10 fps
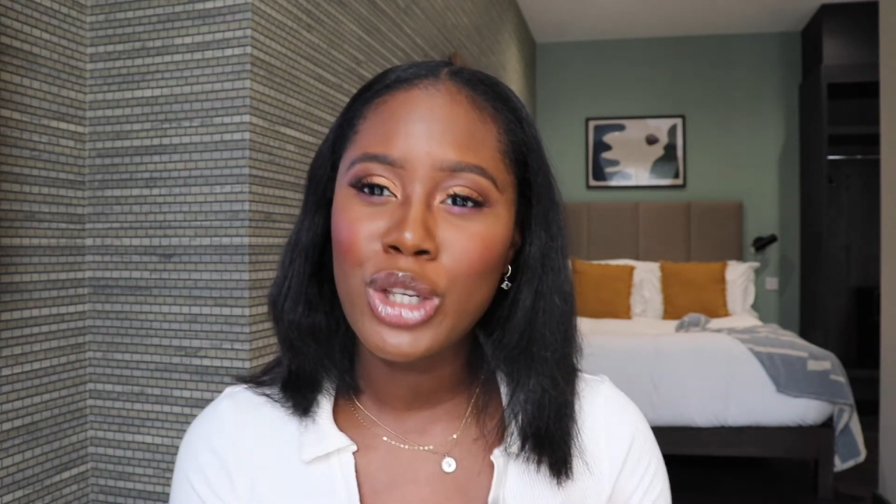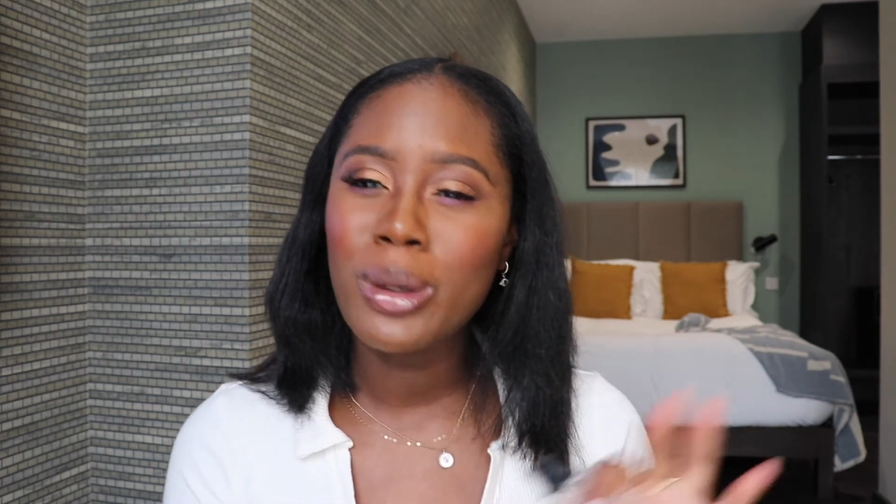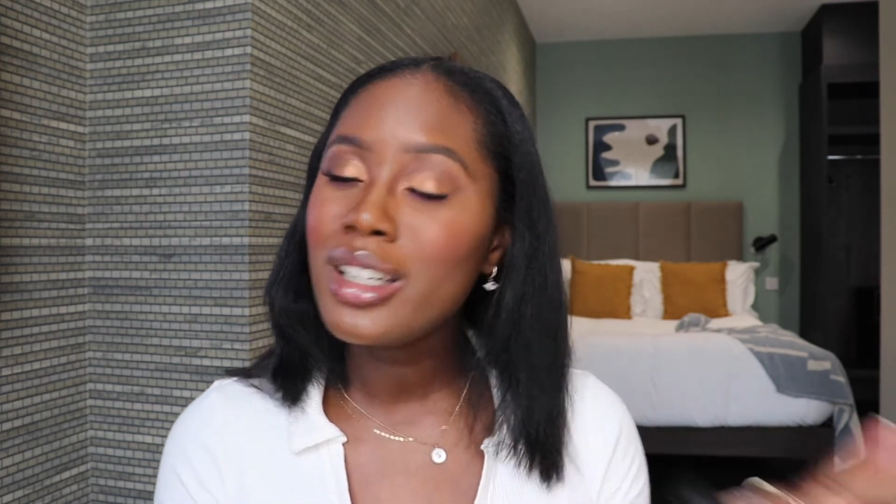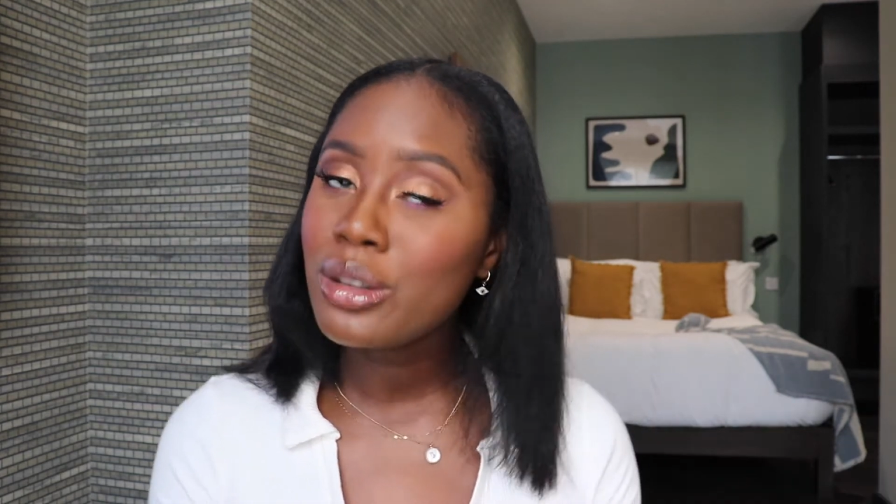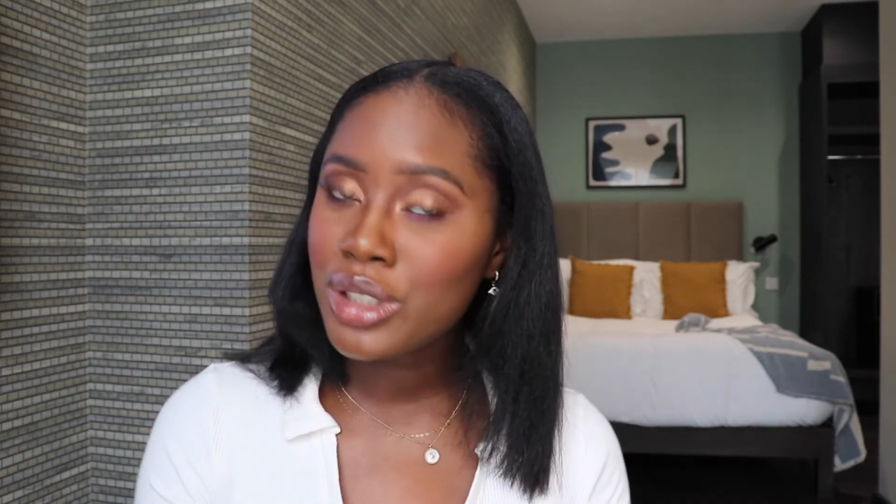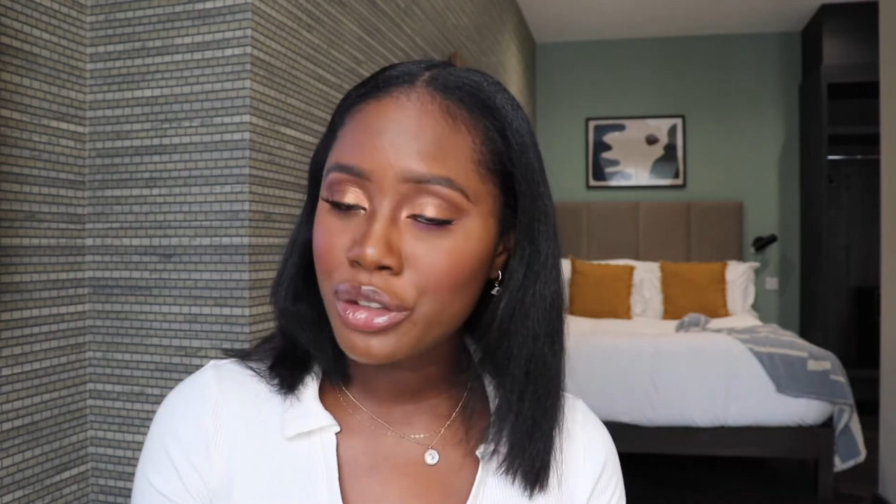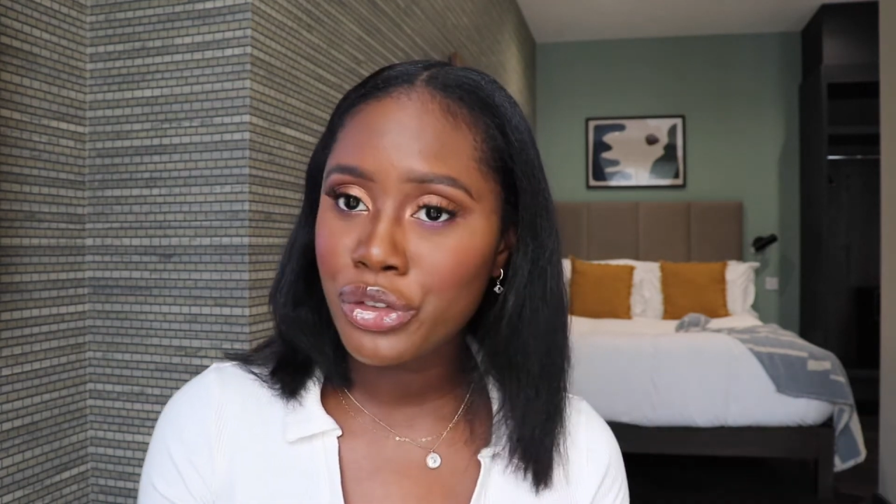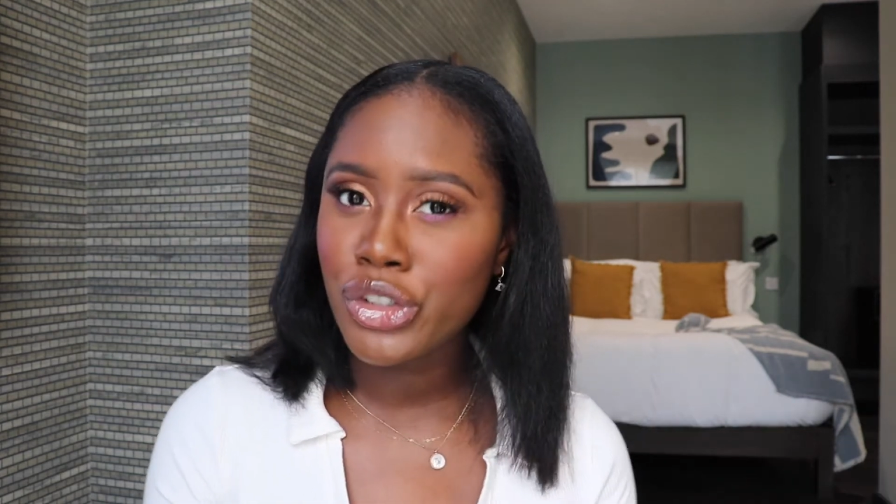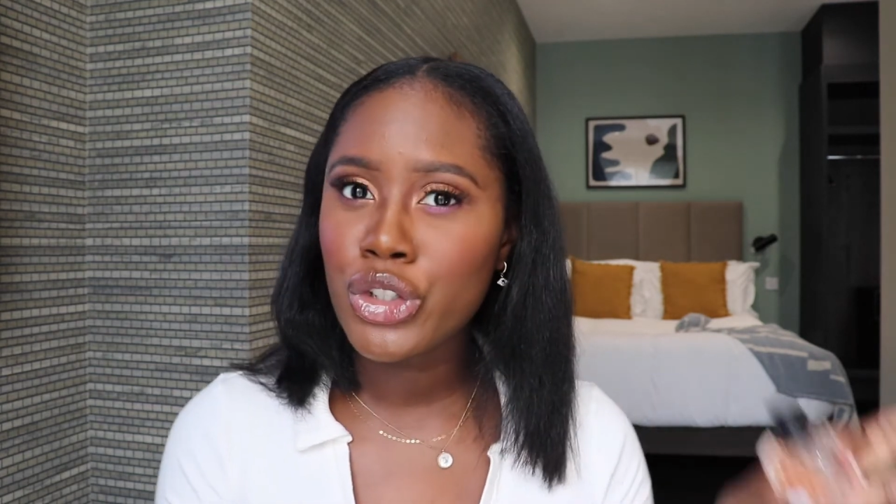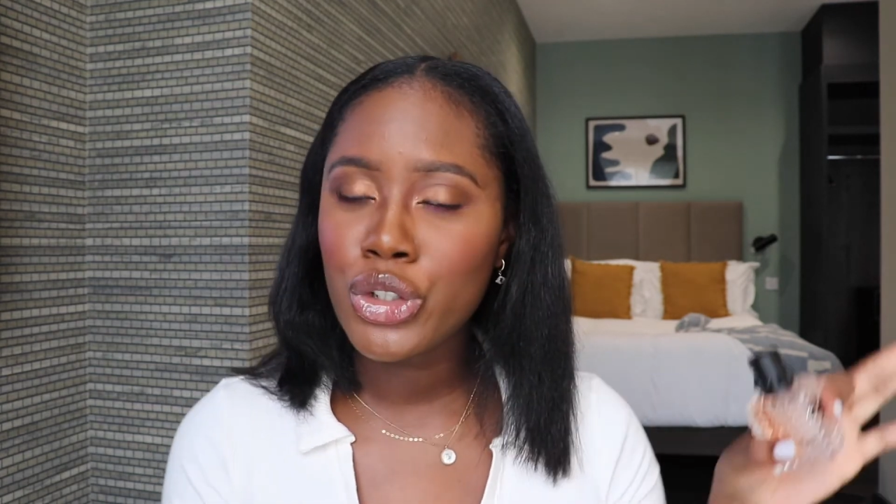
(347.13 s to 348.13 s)
So a little
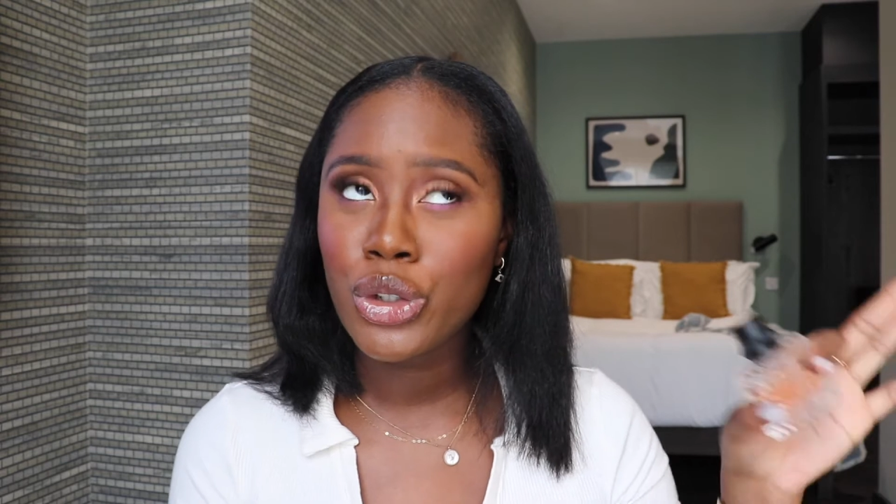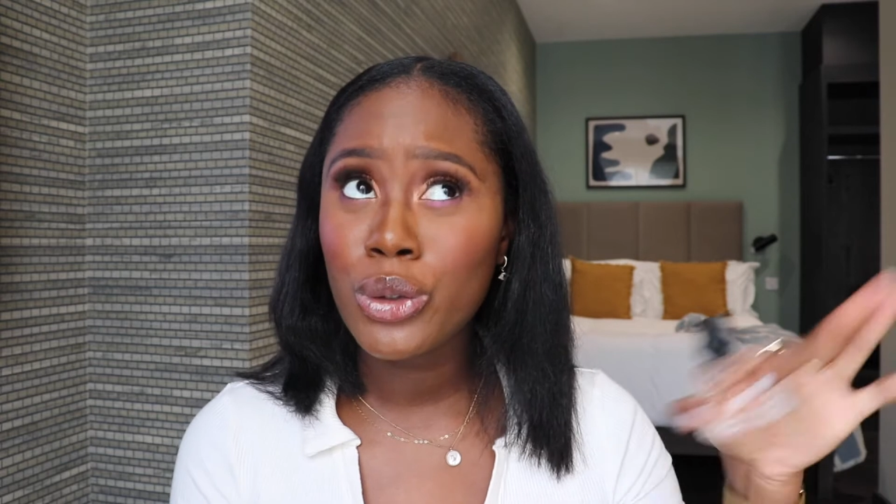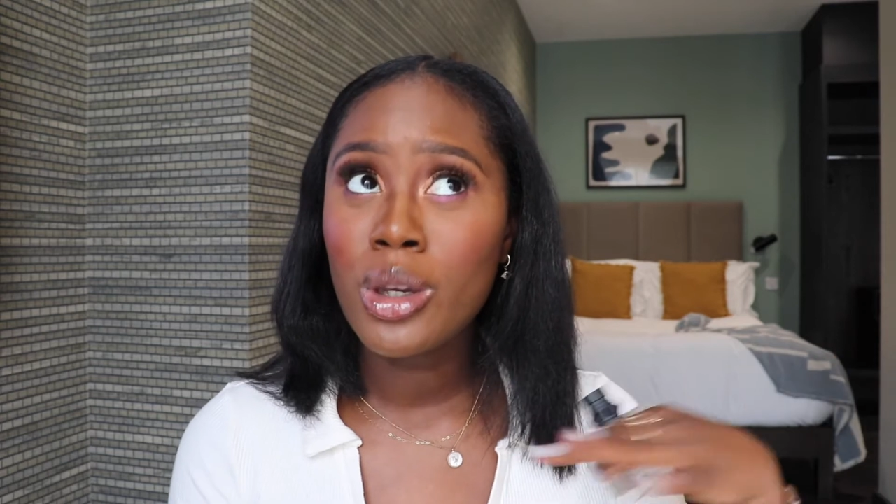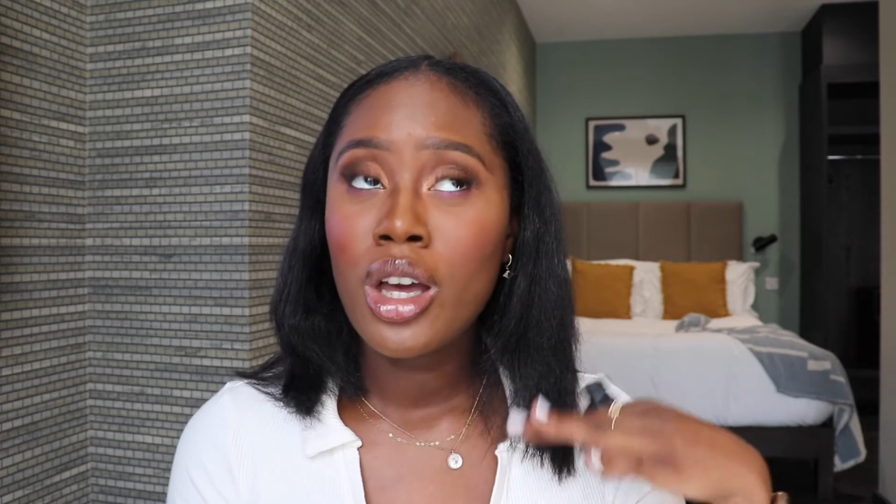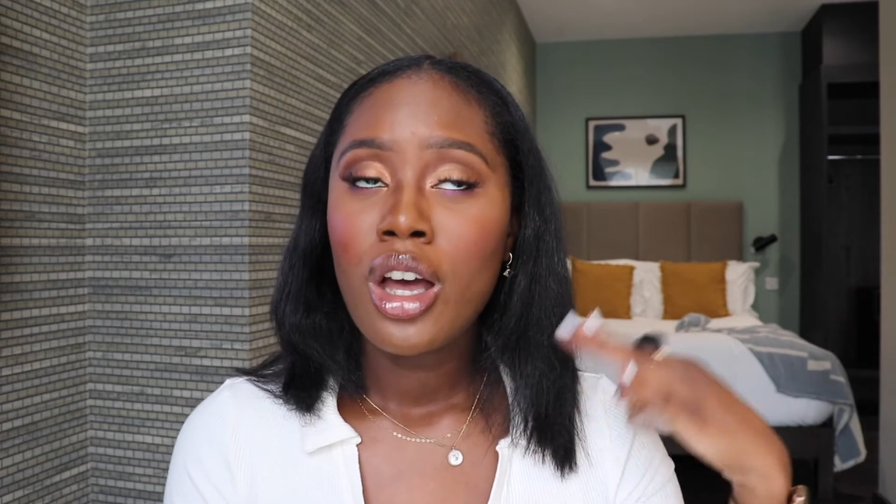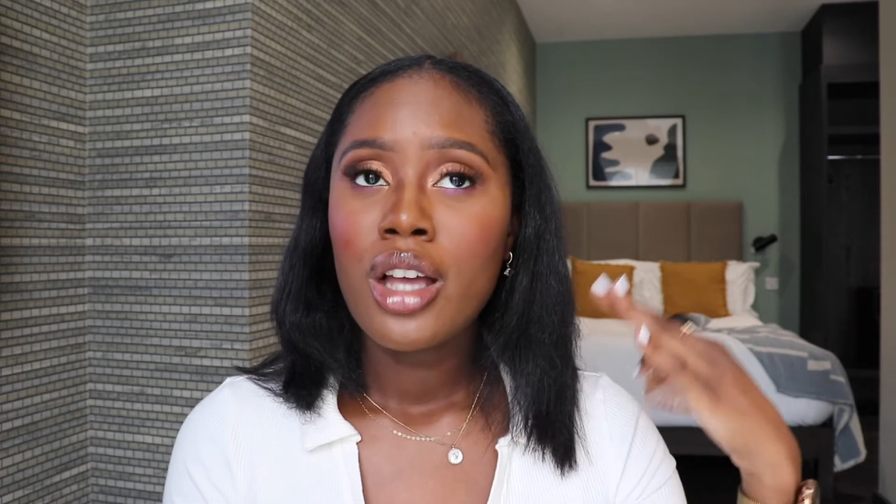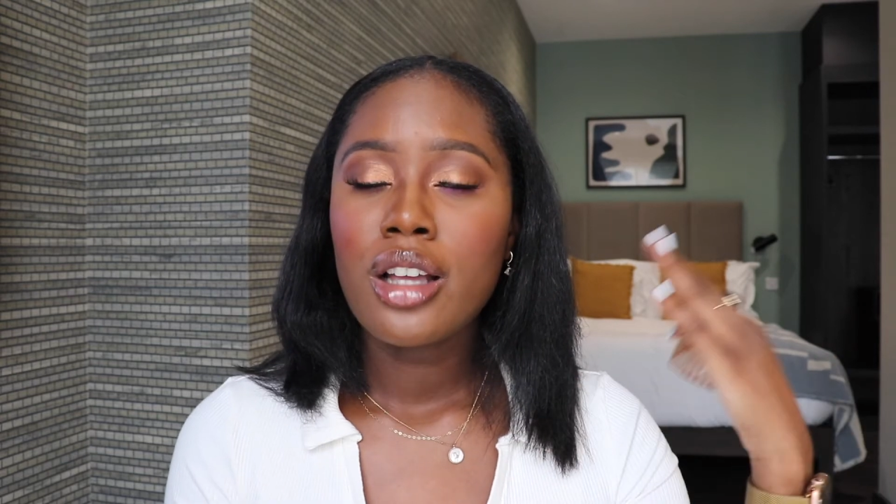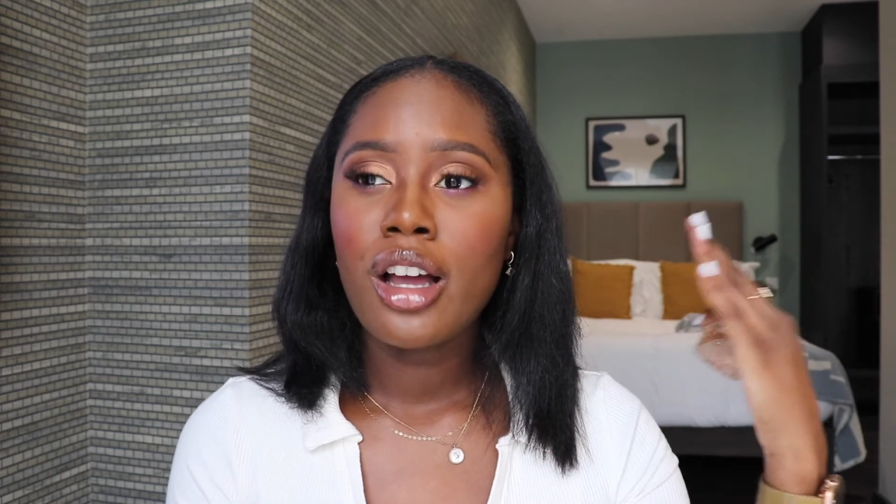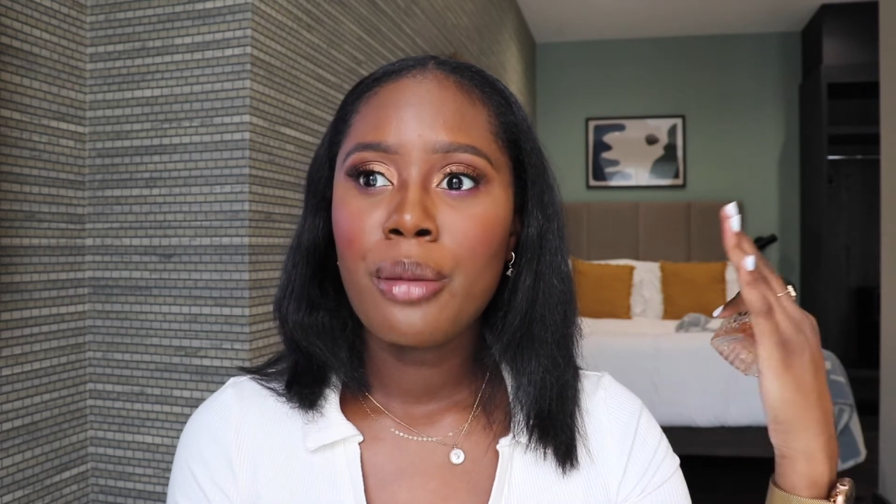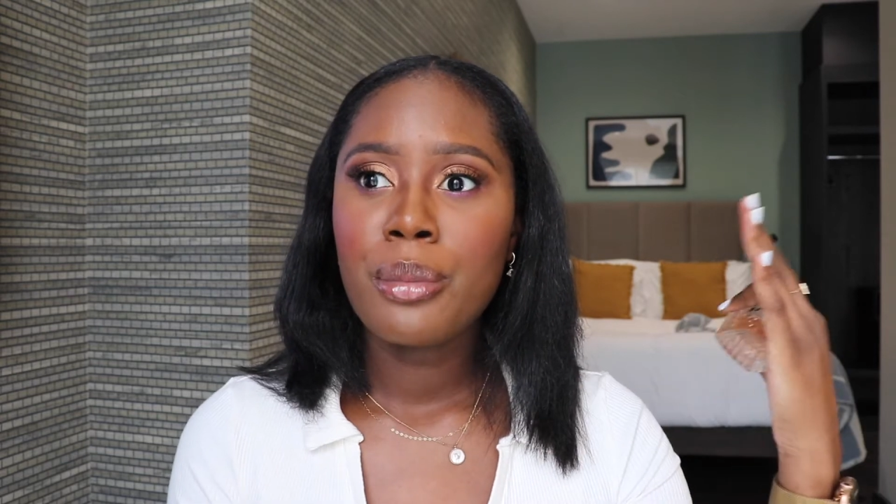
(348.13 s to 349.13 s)
different to
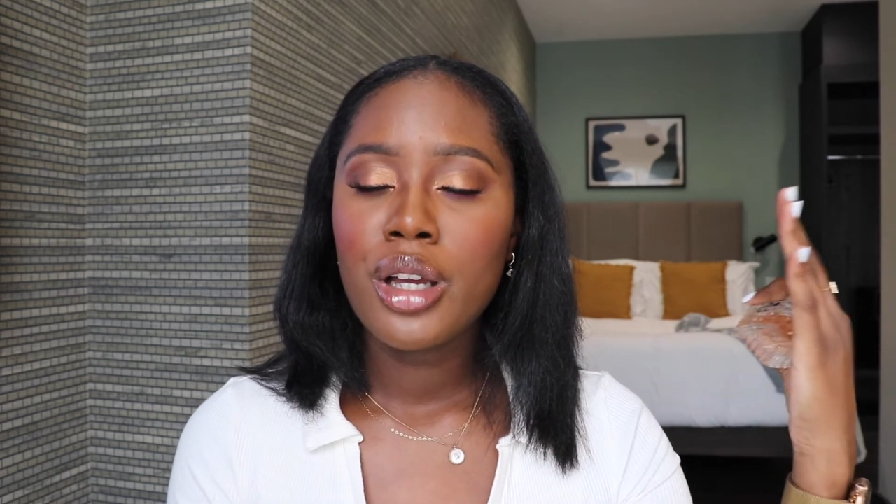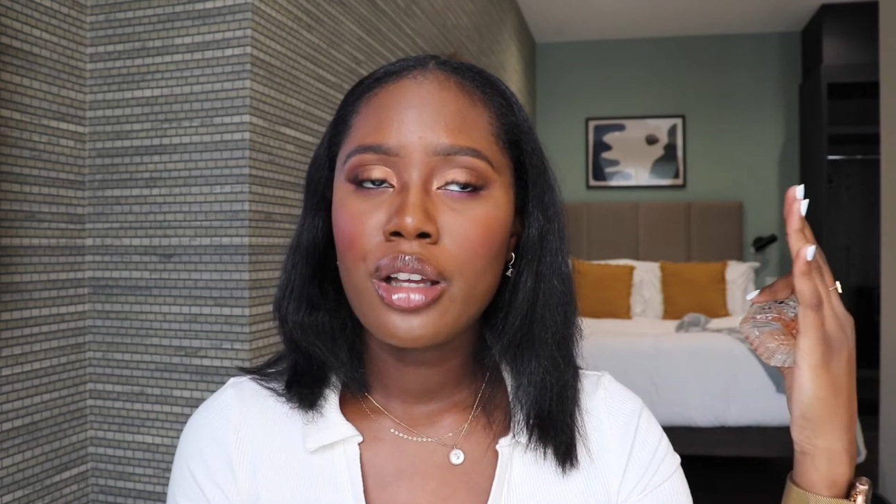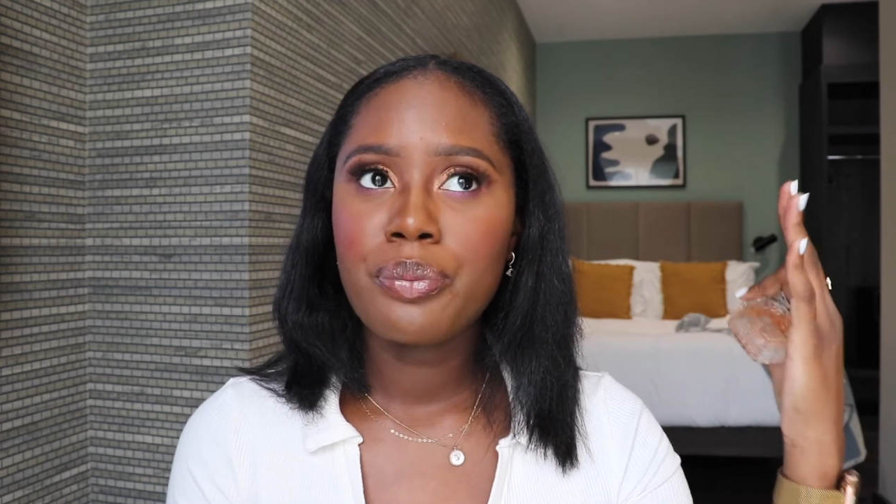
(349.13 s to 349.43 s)
Donna